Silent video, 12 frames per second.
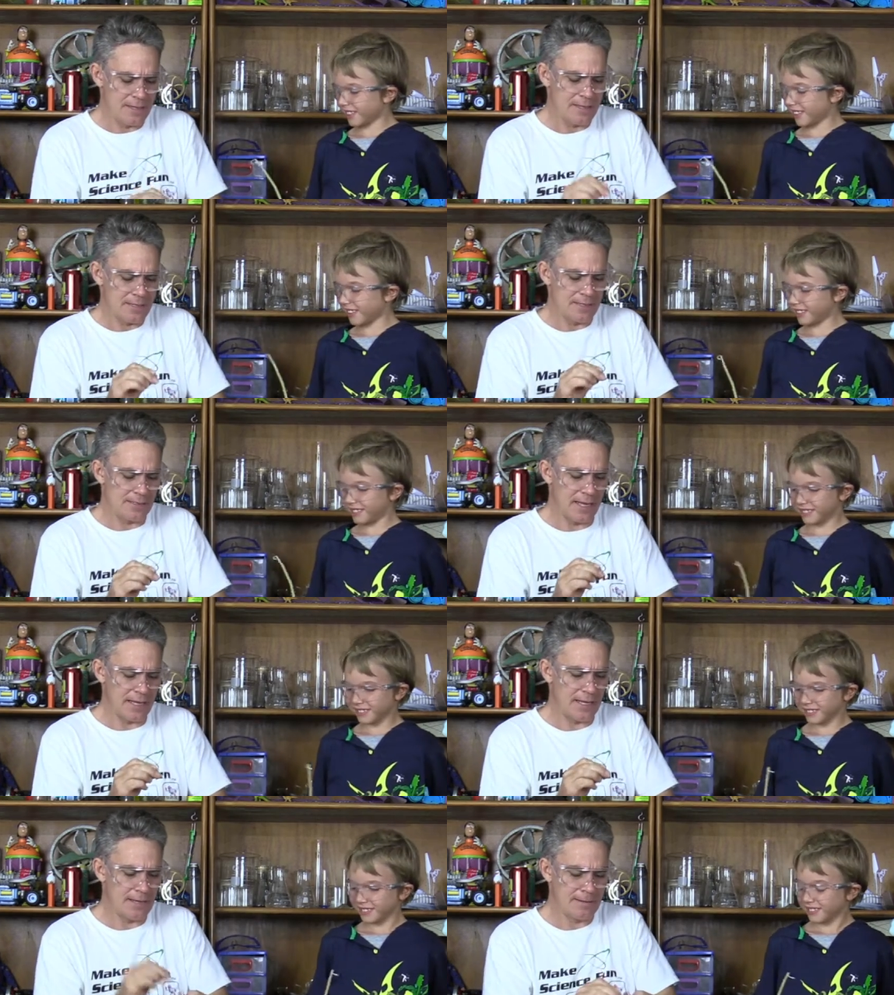Speaker 1: Yeah.
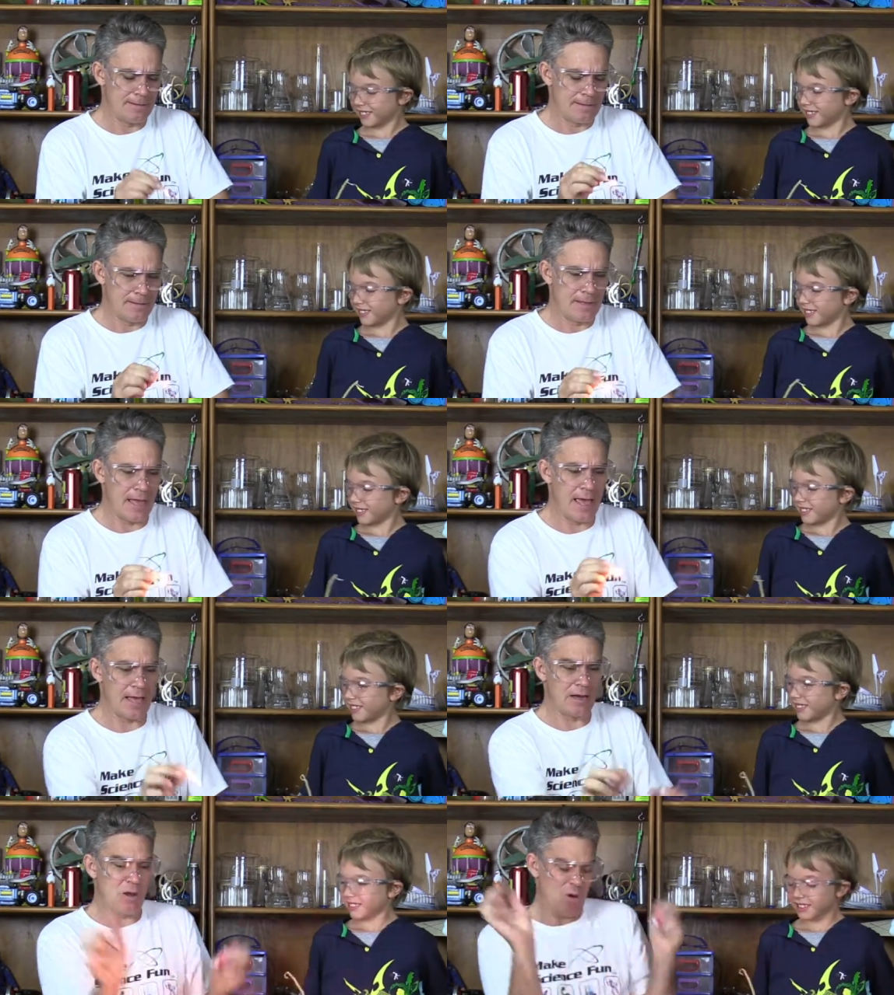Steady,
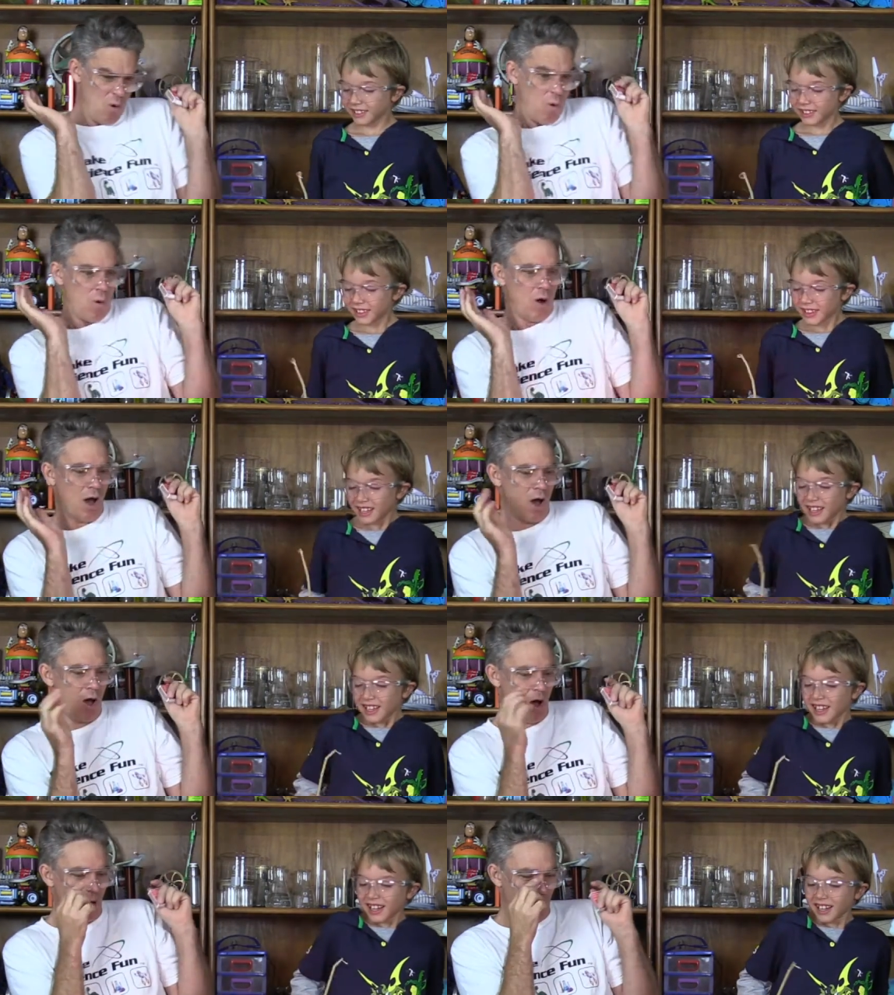and
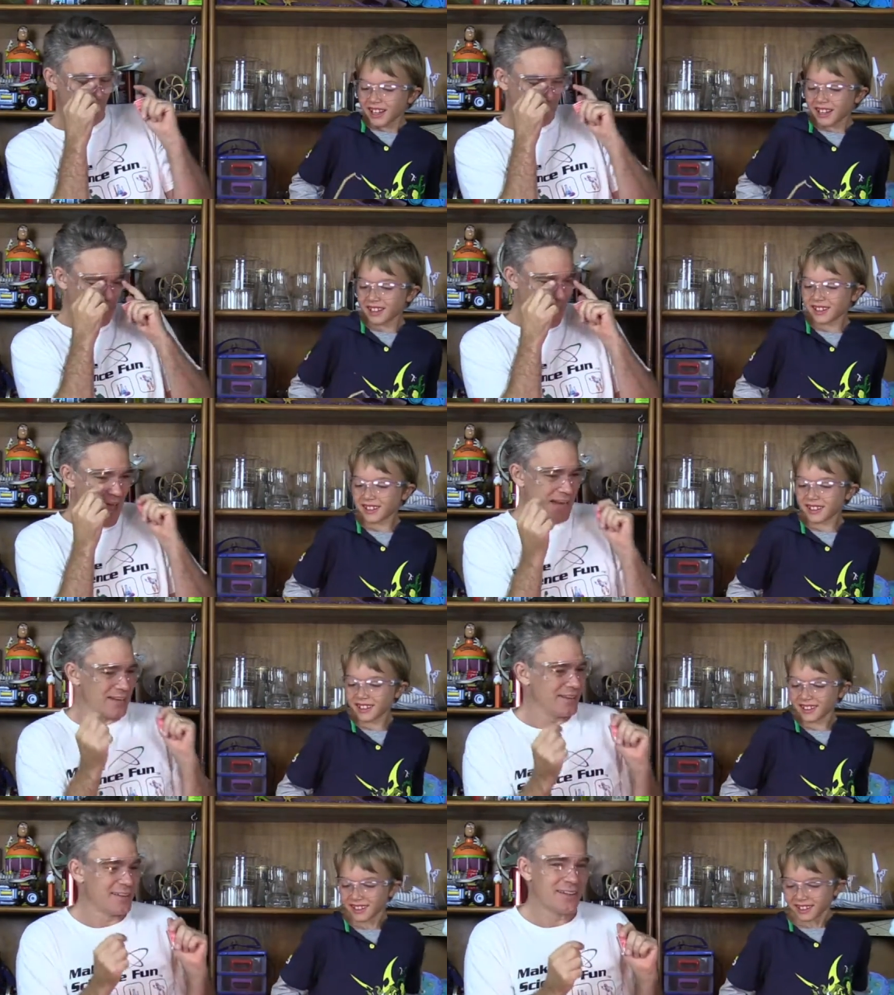whoa, look at that!